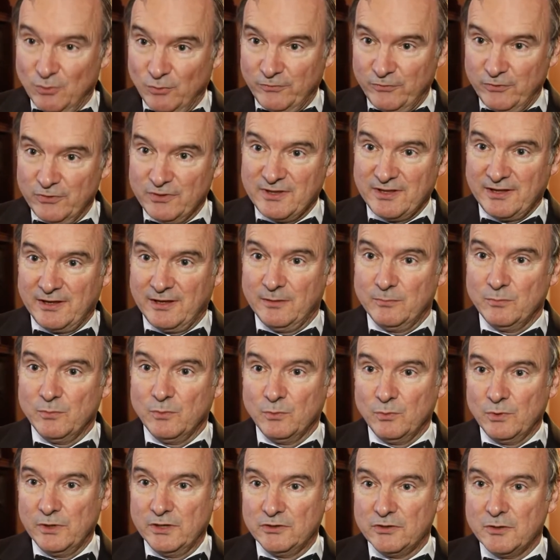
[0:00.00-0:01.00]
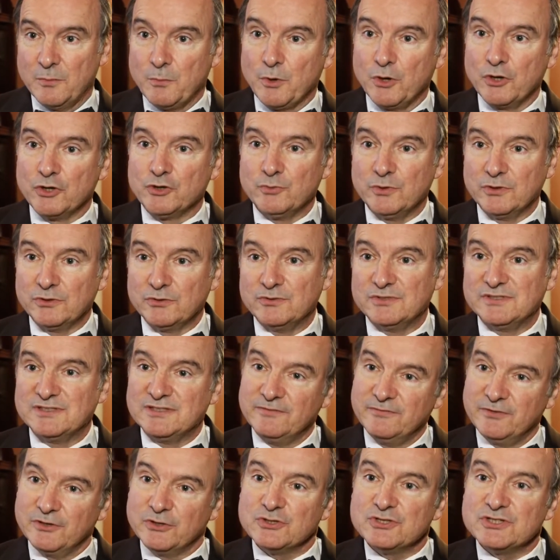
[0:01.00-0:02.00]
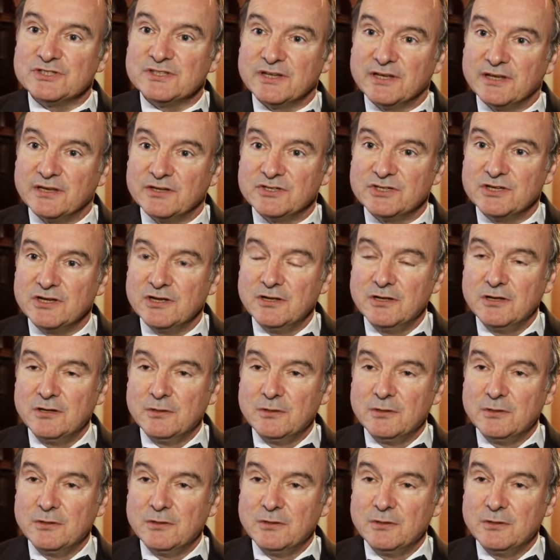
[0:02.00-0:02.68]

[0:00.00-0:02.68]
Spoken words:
over time in the moderate to severe stage,